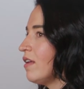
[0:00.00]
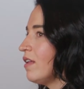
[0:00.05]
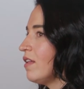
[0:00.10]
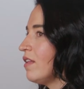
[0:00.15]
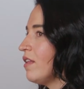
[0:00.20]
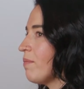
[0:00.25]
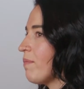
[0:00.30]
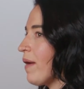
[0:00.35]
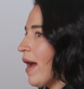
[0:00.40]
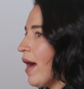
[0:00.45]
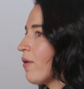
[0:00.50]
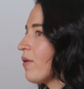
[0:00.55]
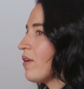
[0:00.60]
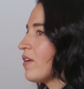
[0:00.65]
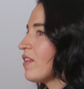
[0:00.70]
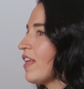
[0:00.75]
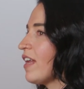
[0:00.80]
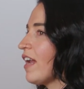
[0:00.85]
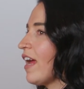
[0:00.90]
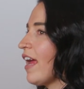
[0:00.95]
the
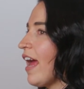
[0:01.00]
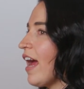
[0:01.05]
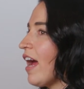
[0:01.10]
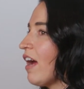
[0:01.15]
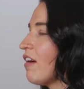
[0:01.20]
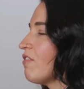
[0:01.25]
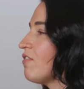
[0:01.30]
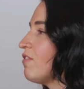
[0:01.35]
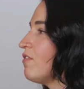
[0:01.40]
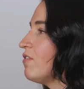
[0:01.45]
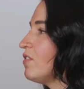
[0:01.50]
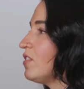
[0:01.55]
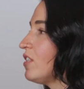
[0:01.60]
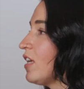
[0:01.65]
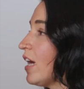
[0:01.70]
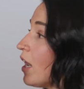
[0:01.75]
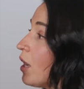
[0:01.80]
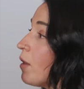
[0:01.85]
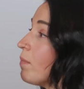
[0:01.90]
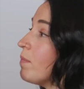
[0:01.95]
power that I have
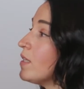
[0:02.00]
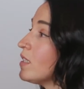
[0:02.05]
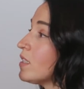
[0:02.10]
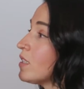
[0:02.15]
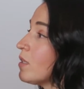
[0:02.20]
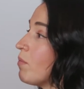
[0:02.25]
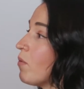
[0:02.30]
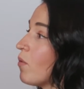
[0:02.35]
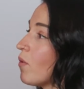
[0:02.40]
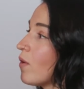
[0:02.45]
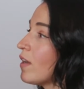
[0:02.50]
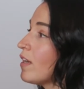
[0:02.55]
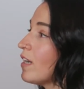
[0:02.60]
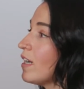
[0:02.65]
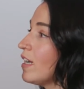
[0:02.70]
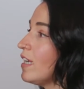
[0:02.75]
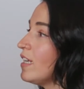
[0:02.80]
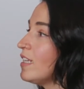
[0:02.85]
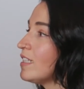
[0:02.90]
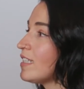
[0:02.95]
to help and
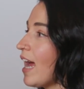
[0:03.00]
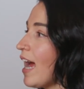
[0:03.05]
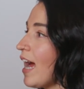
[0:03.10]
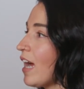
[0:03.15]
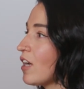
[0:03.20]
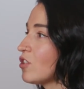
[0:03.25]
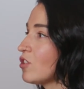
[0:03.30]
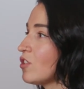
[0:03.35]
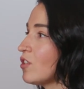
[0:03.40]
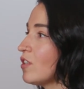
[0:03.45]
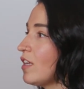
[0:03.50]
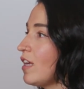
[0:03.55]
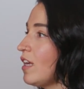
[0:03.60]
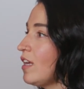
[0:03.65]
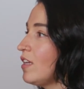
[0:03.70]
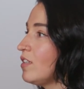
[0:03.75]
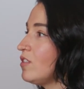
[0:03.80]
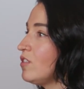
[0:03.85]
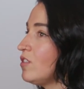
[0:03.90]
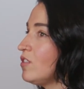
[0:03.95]
support is
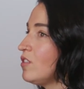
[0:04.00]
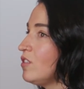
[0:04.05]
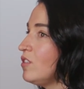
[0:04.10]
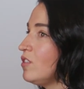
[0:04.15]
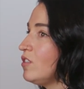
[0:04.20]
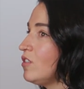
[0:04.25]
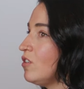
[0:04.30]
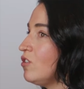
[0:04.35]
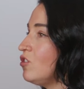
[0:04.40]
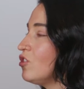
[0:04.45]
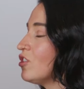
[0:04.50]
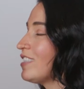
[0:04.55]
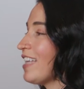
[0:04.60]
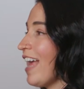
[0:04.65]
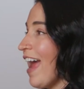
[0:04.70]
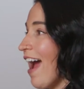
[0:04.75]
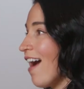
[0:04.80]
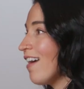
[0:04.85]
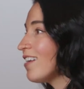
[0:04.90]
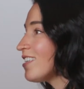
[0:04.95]
actually to just
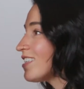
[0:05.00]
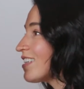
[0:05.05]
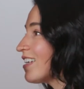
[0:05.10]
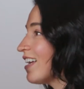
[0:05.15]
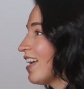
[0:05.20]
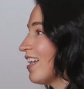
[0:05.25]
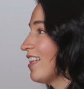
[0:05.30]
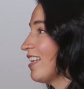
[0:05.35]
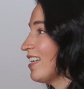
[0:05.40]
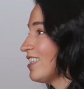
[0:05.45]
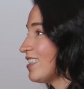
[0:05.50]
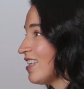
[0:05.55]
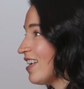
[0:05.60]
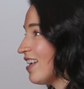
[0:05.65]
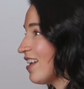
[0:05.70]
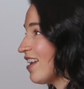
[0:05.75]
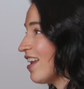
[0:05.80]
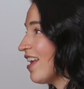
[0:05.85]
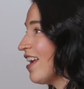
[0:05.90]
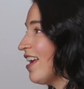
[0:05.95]
ask and
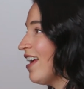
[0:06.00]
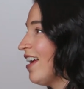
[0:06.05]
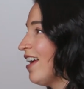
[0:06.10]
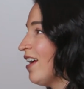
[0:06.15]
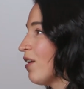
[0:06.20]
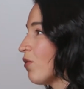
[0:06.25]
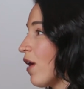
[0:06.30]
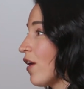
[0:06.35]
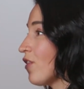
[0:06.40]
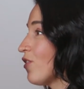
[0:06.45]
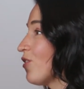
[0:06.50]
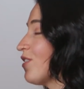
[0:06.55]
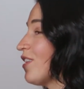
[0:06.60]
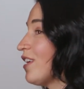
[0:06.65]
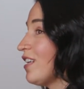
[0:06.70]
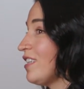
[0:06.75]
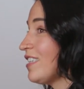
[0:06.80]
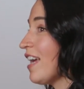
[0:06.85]
listen rather than